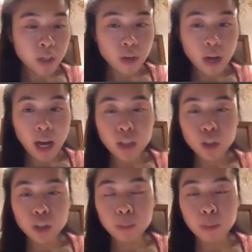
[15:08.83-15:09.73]
over here, I
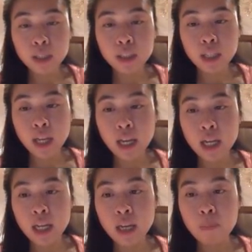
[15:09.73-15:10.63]
just picked
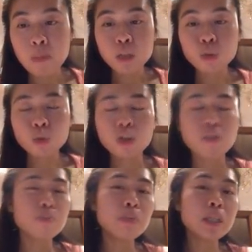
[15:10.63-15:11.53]
a sort
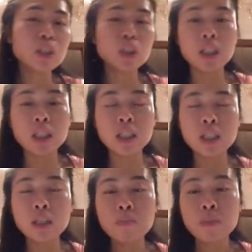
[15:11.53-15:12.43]
of
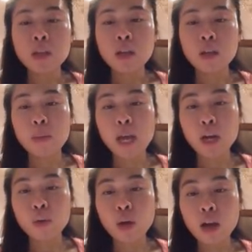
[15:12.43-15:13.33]
beachy
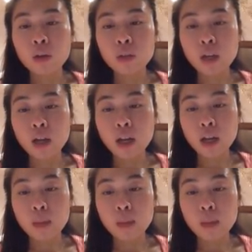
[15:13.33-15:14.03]
background